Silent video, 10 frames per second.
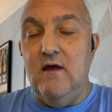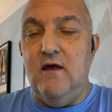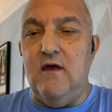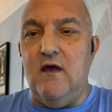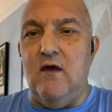
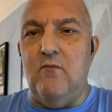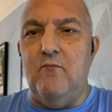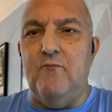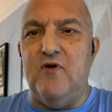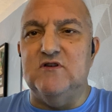
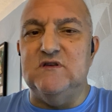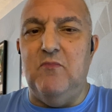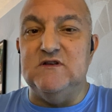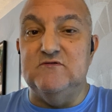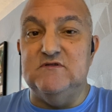because
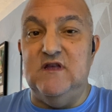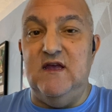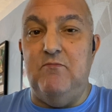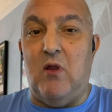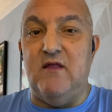
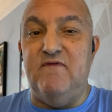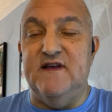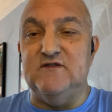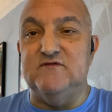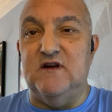the blood
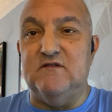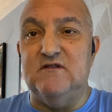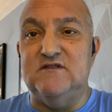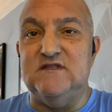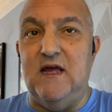vessels are
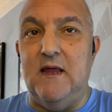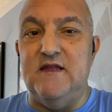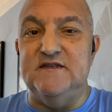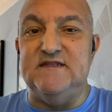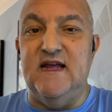slightly
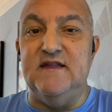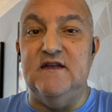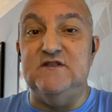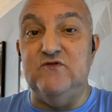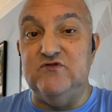
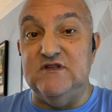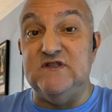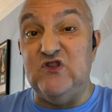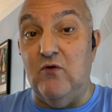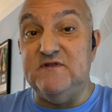distended, so it just
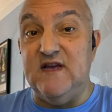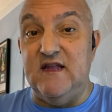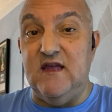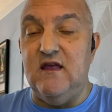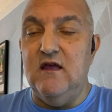stops
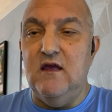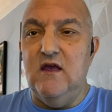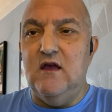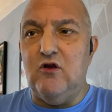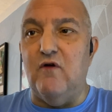any
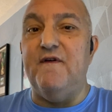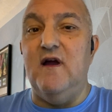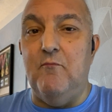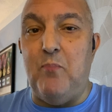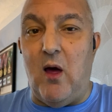coughing
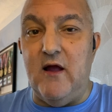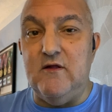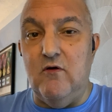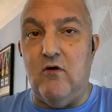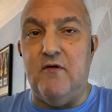up blood
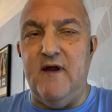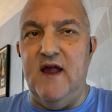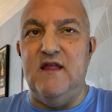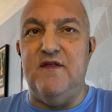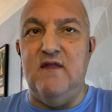or
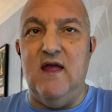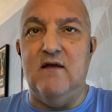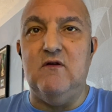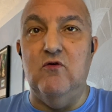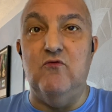anything
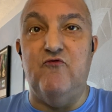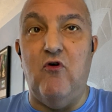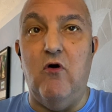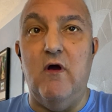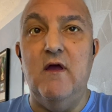that going
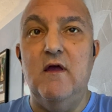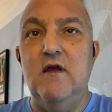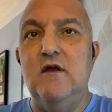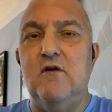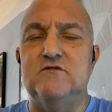wrong.
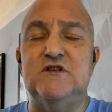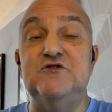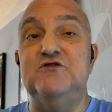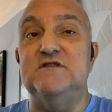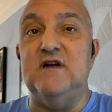Because as
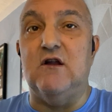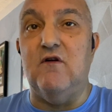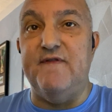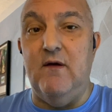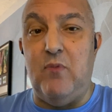soon as you start
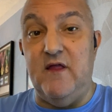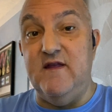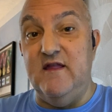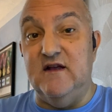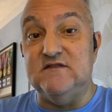coughing up blood,
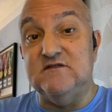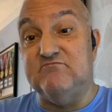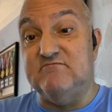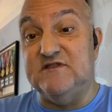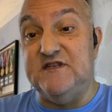then that's
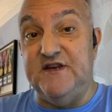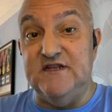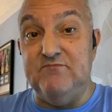serious